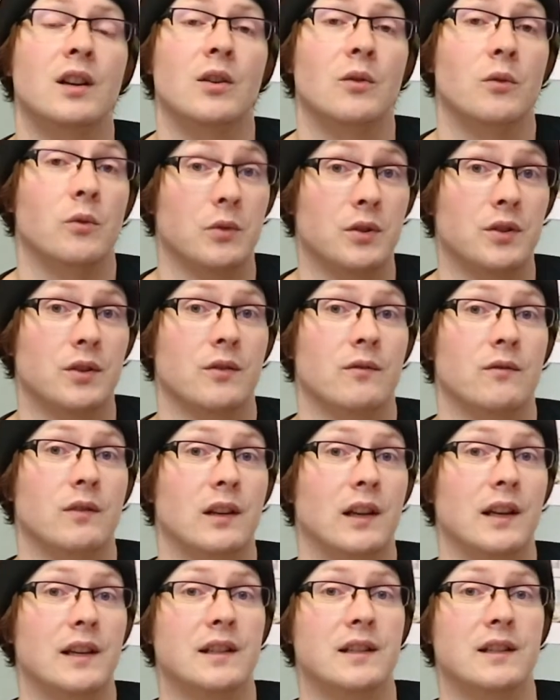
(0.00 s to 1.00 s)
also
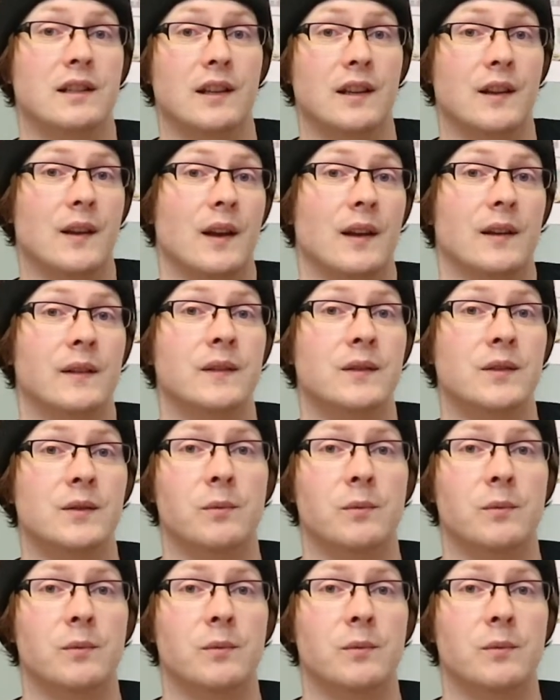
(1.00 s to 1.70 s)
relate to that as